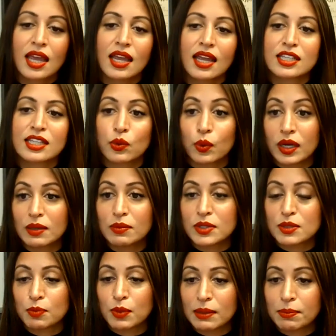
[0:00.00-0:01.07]
It's
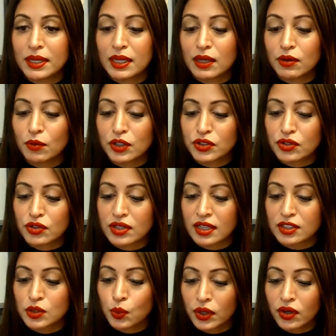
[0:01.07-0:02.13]
Queens BP Richards
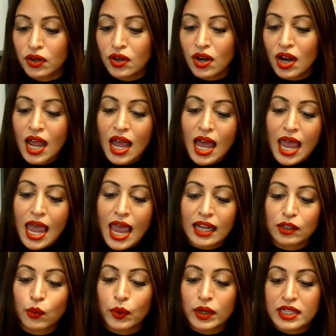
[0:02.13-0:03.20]
at Twitter,
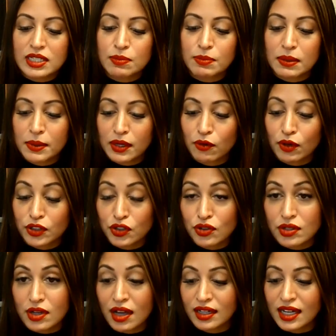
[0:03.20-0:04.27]
and Queens BP
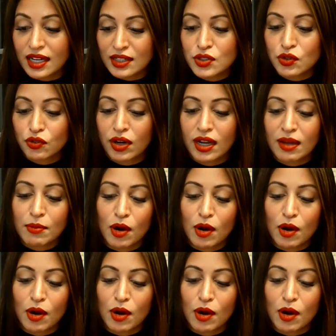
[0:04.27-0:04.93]
Richards on Instagram.